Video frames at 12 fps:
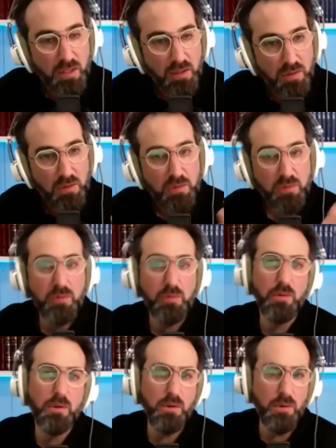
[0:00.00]

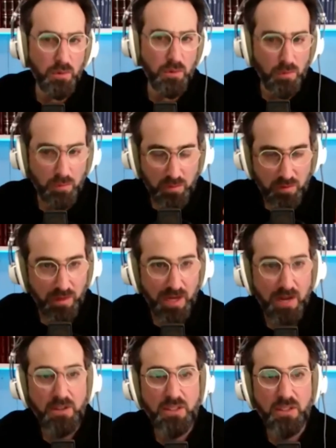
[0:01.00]
through the
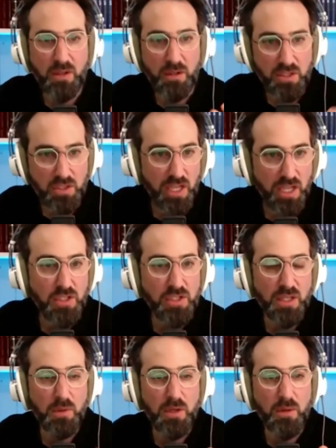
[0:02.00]
virus and all these changes
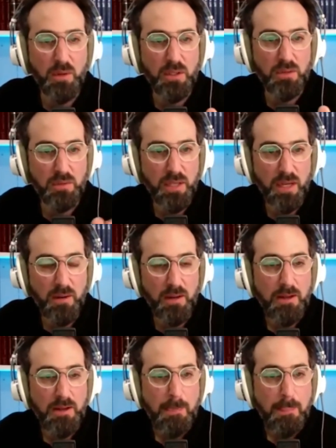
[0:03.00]
that we're going through now,
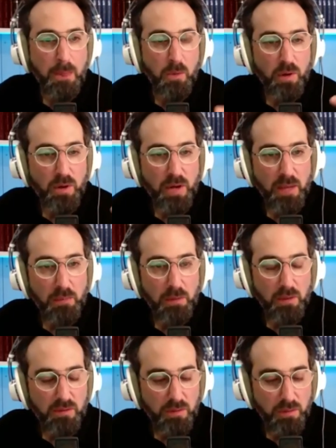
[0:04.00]
we're able
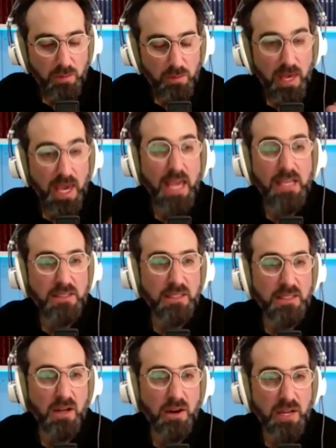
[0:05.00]
to
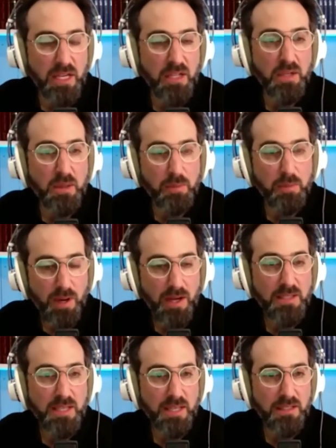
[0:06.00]
hasten our inner
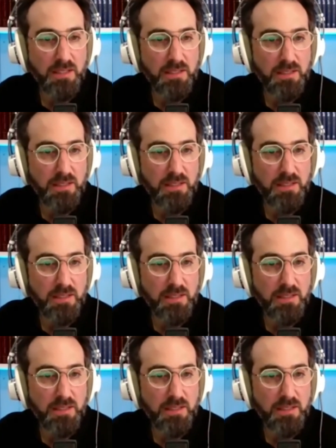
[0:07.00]
process.